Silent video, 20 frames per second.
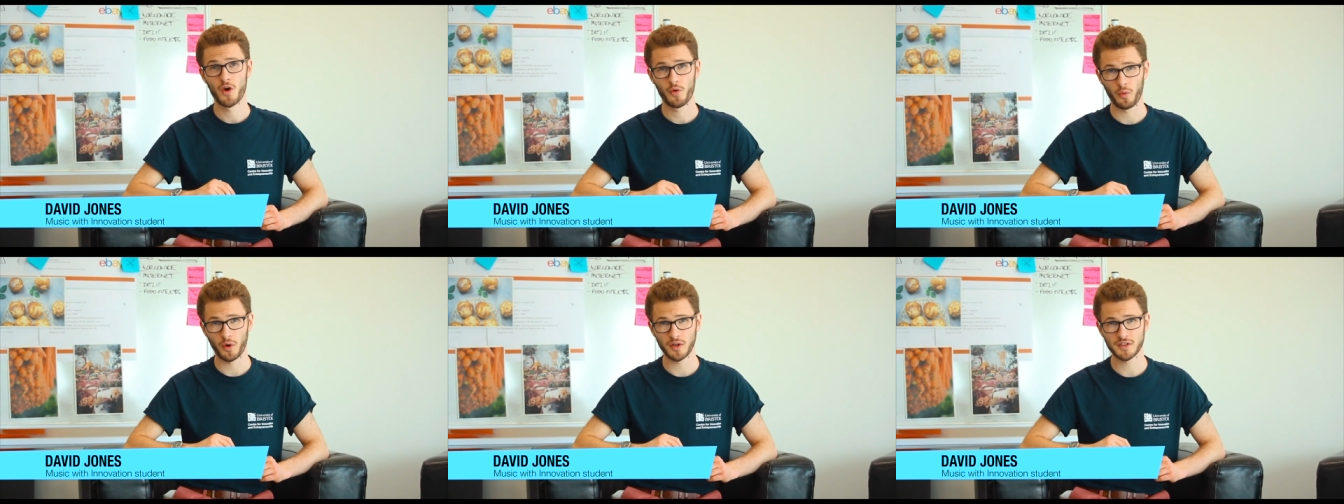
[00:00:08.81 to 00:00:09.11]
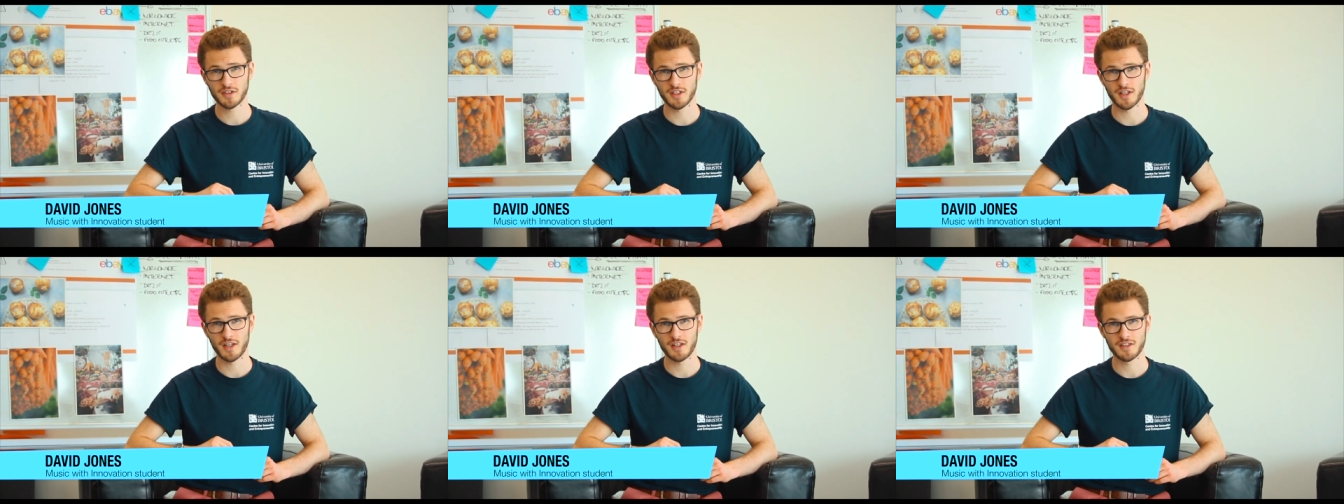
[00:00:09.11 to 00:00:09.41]

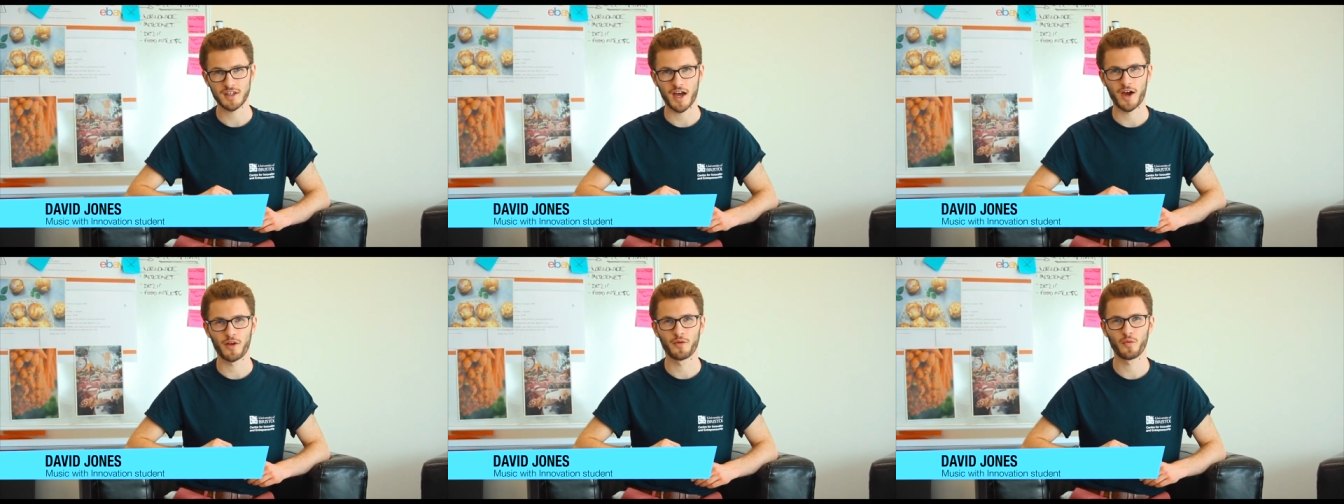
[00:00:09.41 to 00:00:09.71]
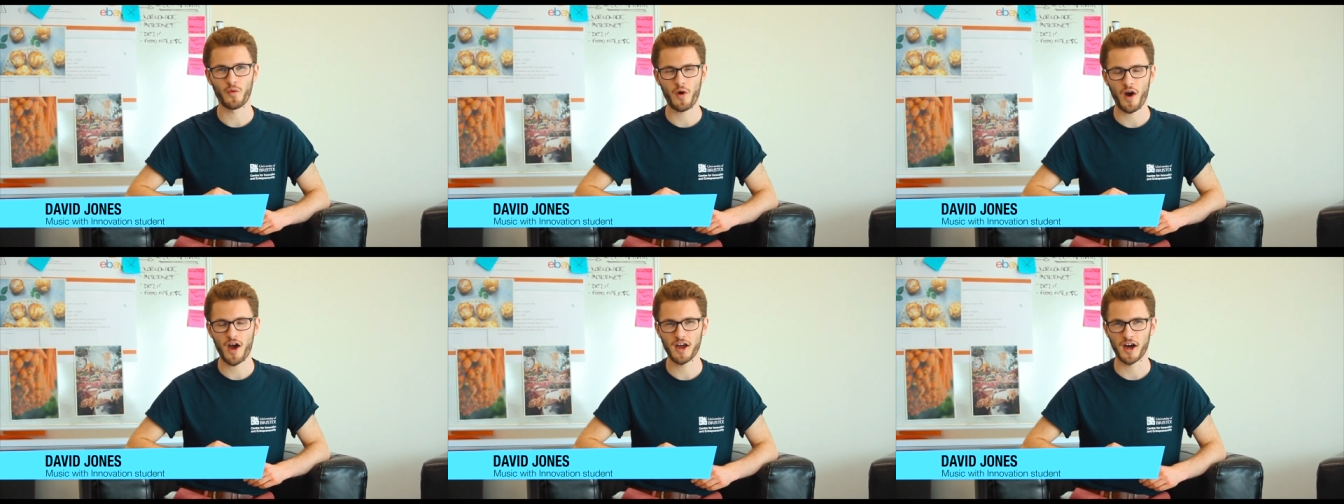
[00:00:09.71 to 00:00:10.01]
what it is
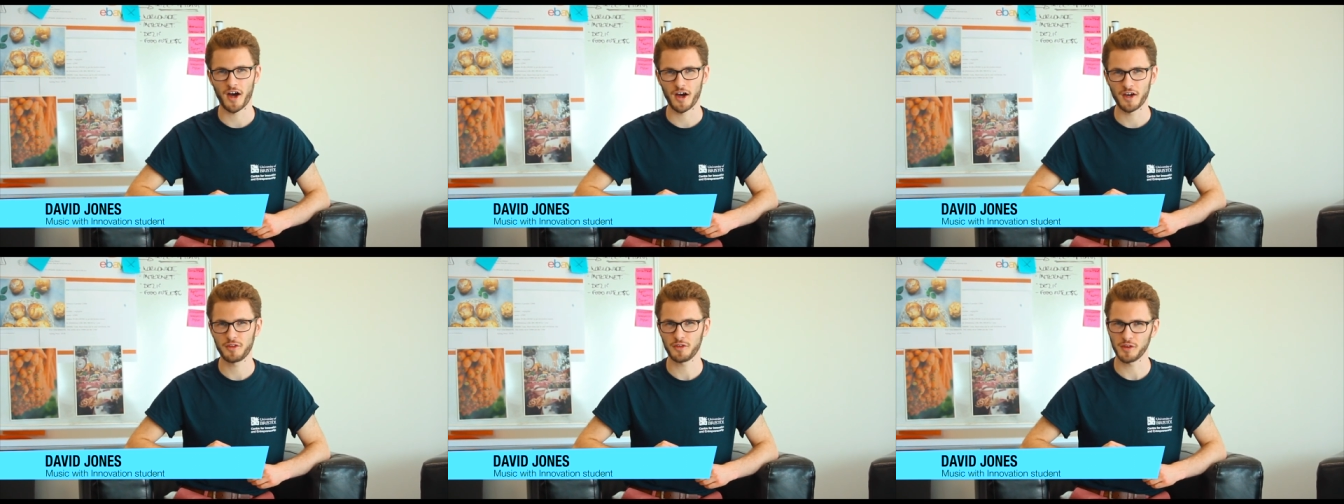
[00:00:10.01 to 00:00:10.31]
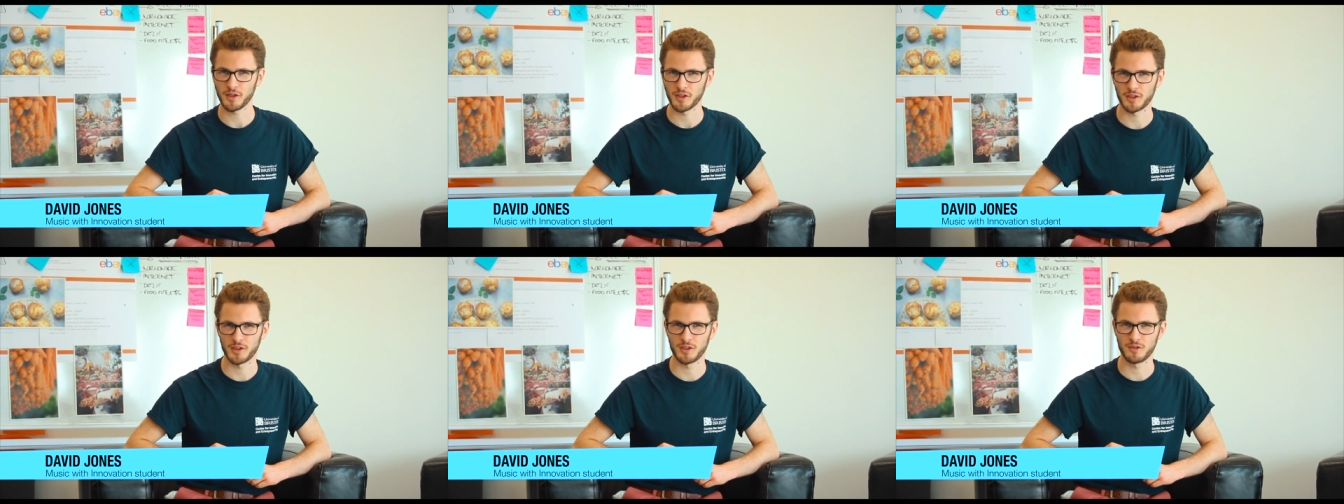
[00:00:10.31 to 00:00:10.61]
and why I
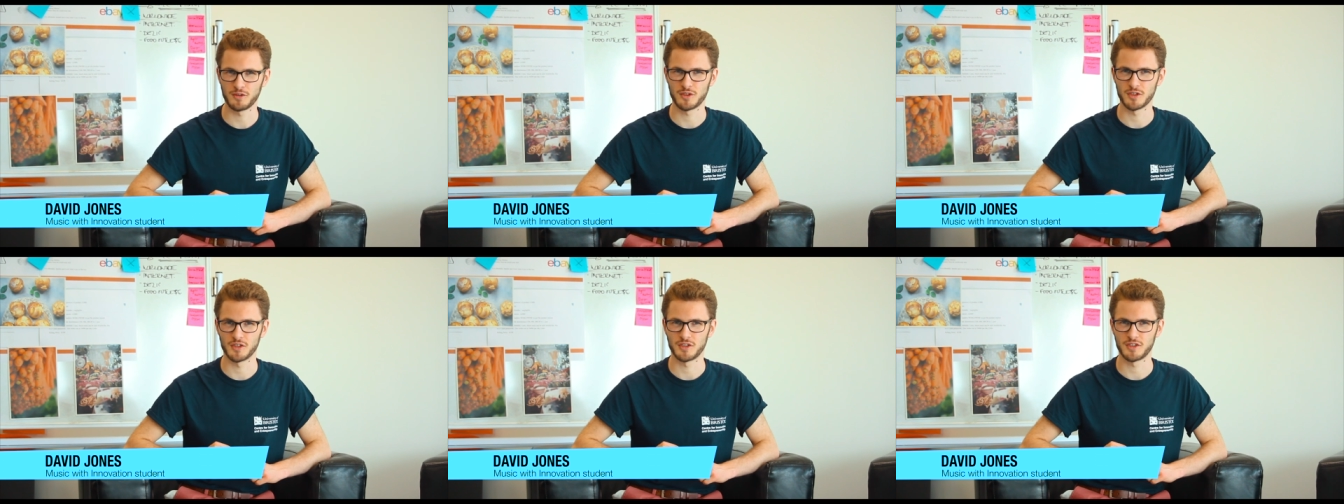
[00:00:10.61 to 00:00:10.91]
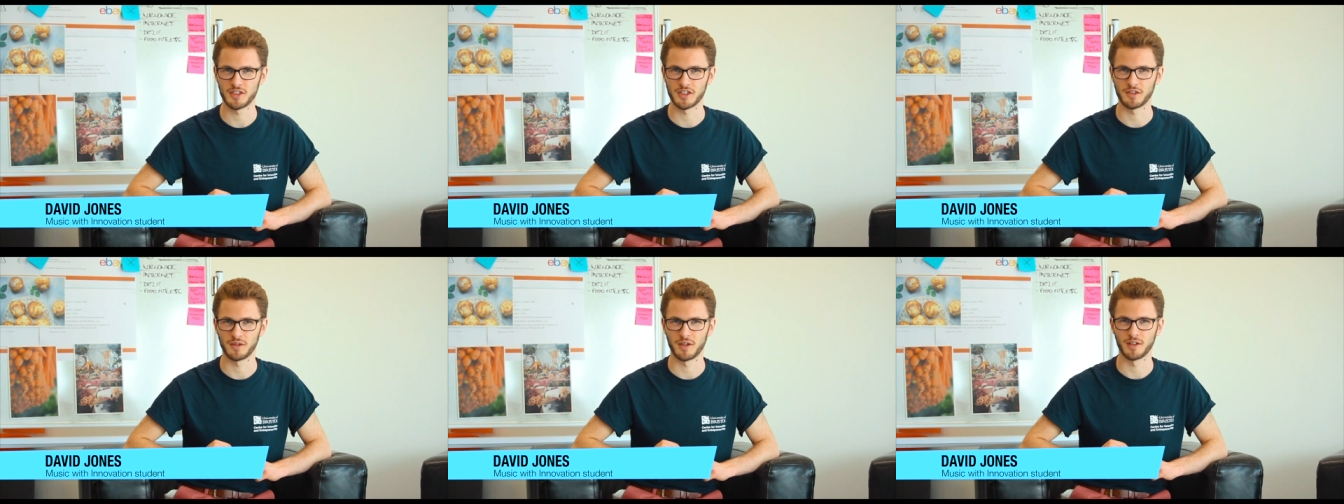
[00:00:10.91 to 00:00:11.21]
think you should
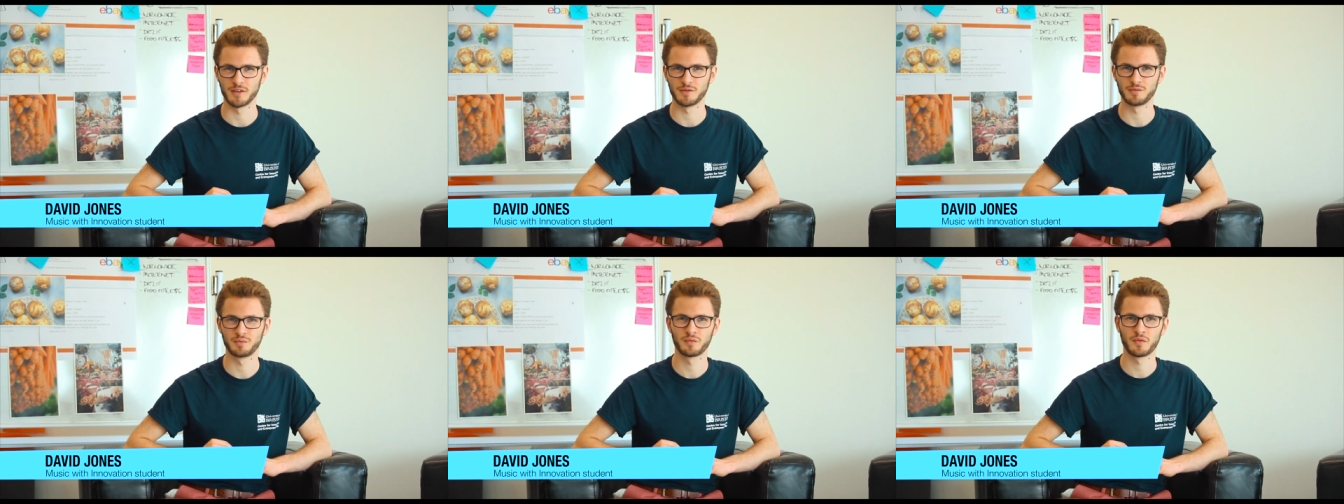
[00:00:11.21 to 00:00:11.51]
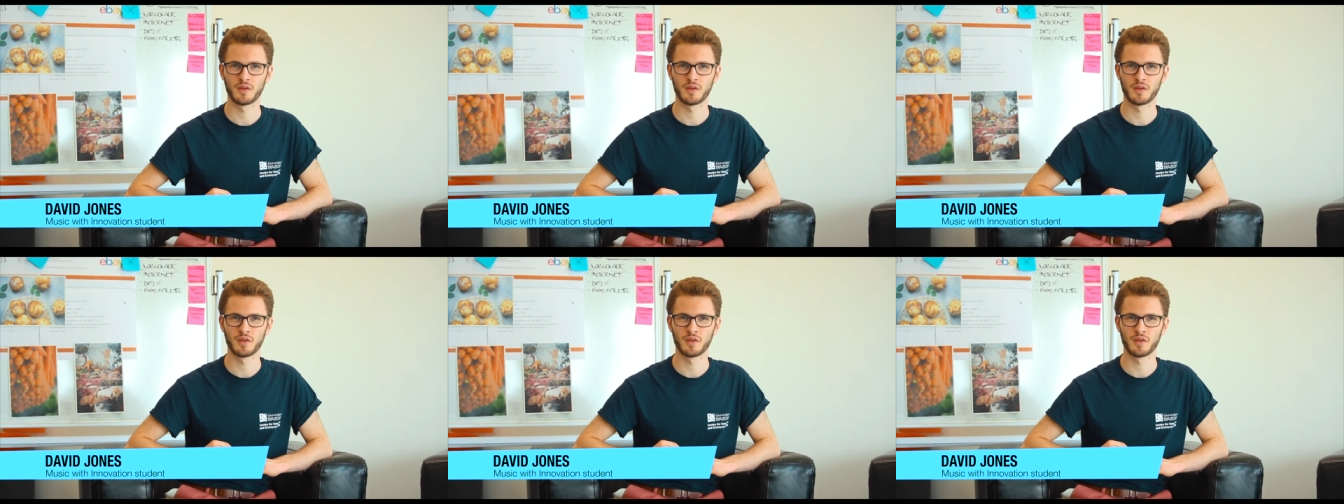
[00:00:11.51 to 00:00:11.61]
do it.